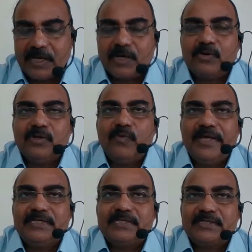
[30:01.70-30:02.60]
around the
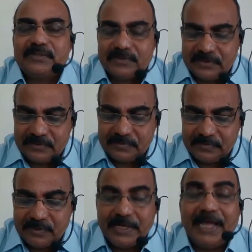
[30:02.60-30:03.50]
waist.
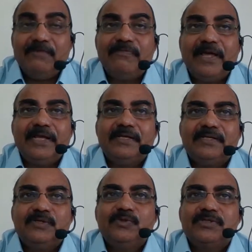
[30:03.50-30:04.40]

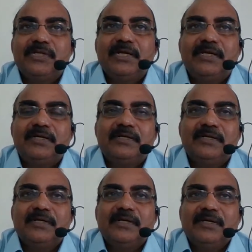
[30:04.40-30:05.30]
lifeline used in
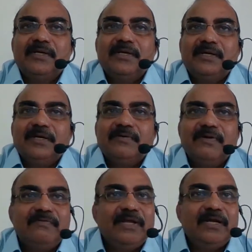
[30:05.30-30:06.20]

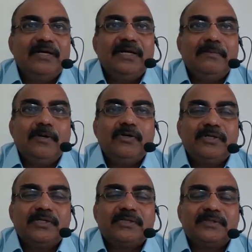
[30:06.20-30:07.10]
when we learned about